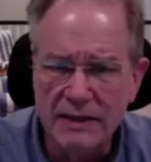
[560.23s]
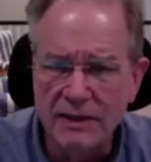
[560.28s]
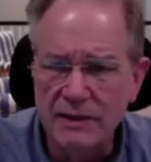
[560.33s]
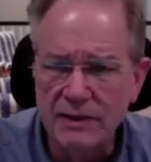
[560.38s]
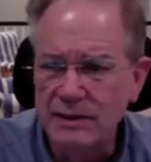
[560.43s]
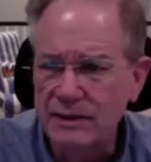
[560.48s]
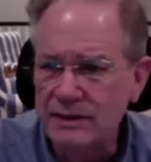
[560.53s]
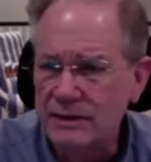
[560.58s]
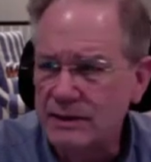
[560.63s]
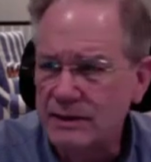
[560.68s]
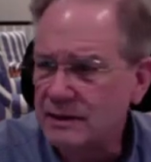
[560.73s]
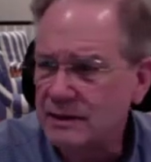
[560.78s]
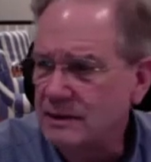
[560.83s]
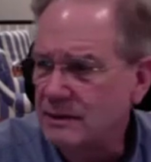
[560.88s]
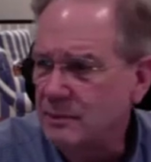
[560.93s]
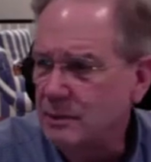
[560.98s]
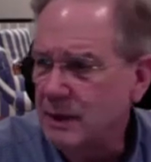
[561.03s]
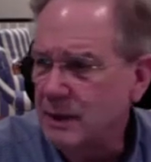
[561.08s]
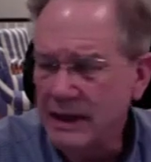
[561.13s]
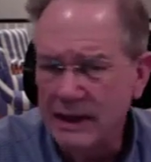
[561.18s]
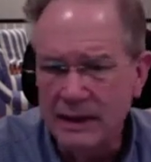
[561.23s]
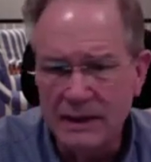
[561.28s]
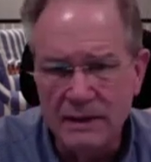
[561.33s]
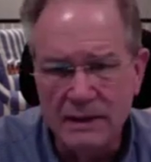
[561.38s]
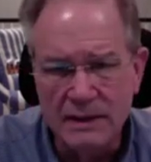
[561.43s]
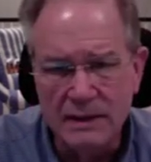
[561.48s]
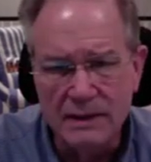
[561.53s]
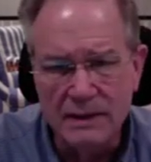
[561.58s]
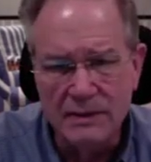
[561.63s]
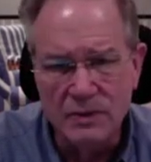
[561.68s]
you're back in
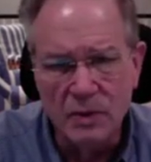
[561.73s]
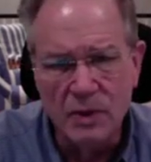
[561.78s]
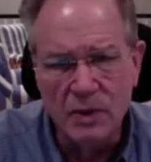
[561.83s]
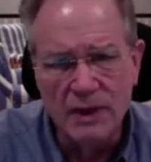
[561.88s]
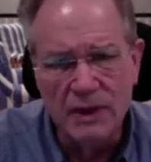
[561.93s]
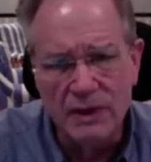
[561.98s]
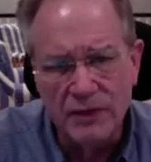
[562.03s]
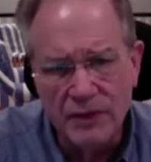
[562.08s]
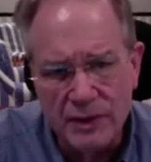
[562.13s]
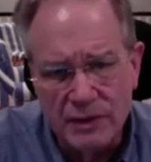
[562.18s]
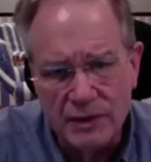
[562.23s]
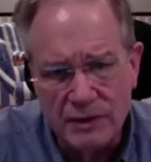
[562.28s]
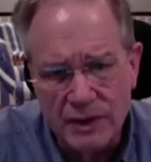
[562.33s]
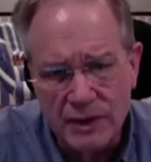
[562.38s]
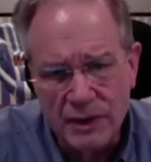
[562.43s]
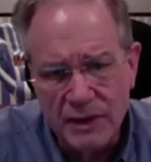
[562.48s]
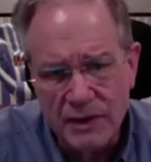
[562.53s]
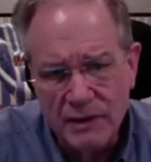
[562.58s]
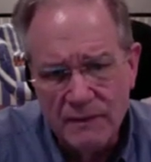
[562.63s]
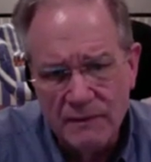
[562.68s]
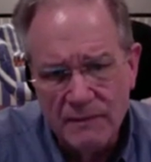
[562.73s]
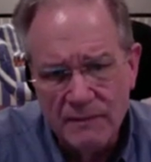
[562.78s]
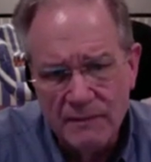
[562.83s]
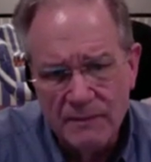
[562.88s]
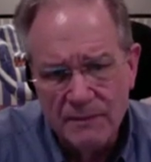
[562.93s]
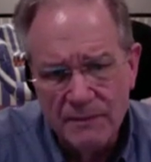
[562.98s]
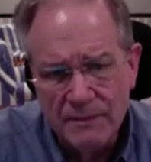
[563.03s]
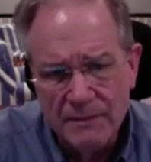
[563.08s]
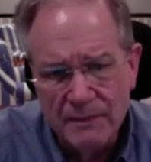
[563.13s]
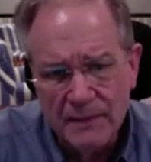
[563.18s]
the 20th century,
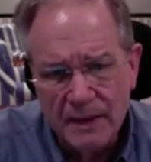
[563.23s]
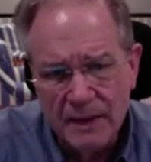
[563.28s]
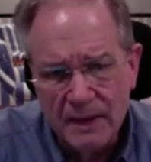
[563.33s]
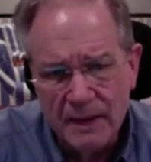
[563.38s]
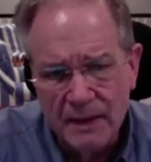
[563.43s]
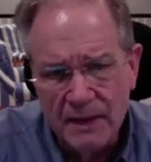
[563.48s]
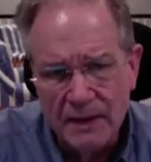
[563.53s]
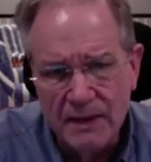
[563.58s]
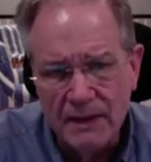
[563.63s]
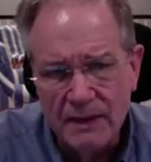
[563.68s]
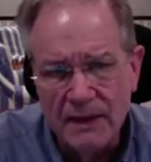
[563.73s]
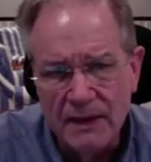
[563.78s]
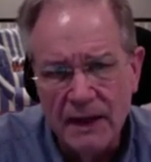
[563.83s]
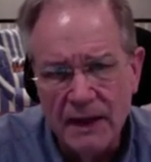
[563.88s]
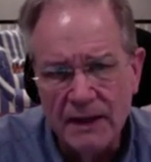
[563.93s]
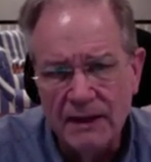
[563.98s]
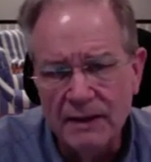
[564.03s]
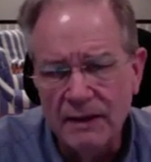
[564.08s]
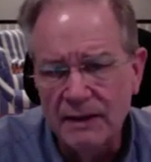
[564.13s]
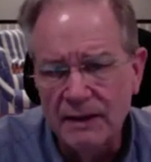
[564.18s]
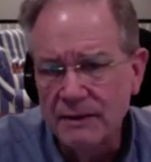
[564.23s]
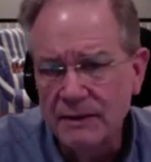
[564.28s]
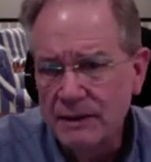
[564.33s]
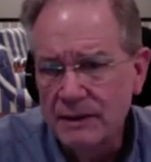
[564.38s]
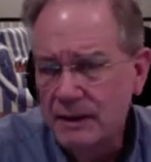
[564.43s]
and